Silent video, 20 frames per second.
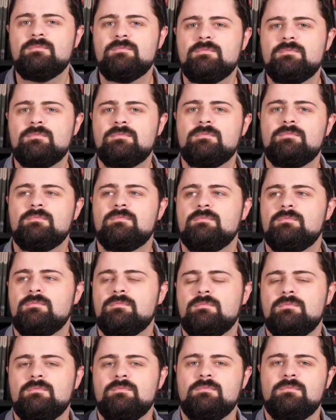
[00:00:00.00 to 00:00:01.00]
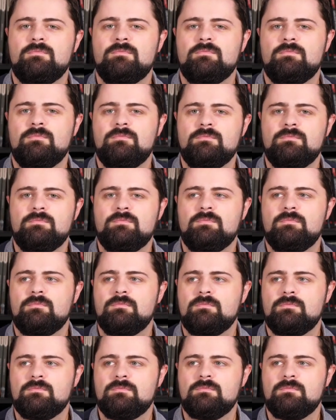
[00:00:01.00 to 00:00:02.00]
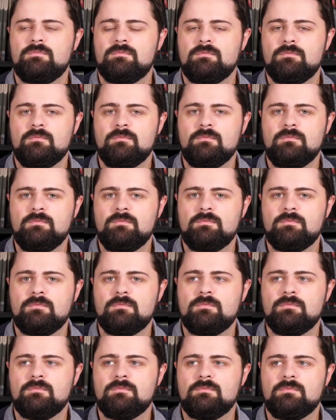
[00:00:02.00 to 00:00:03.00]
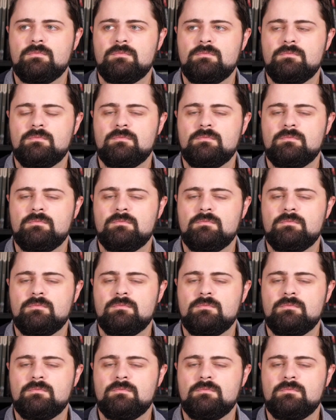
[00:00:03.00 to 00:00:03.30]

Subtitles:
[no speech]